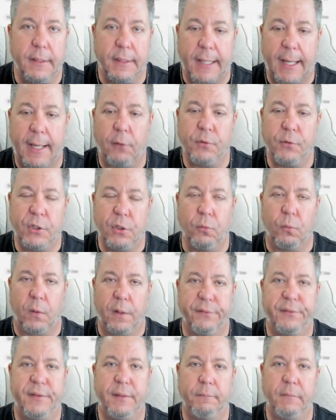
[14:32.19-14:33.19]
how you
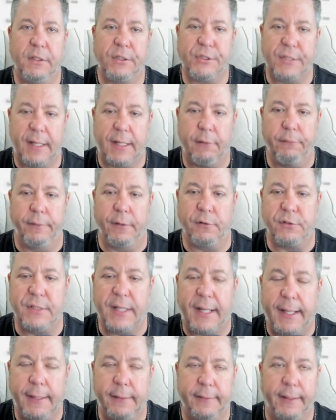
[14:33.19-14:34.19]
want them to sound, their
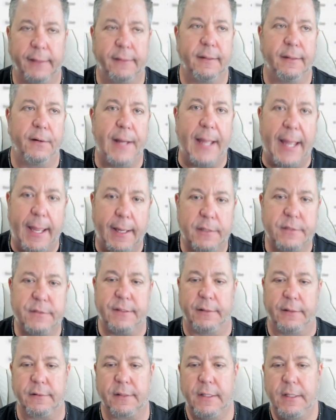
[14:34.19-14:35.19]
dialect, their
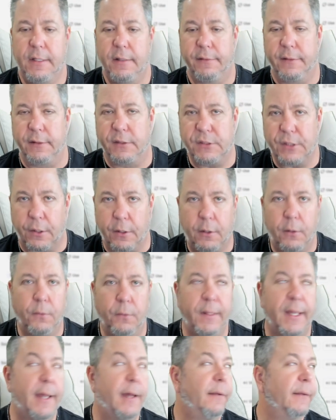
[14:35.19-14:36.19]
accent, the
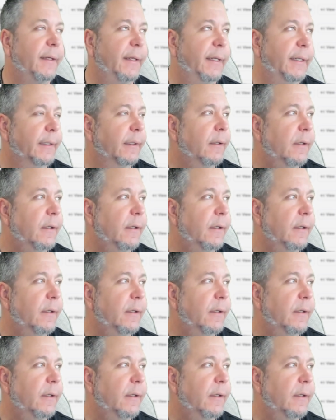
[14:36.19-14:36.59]
tonality,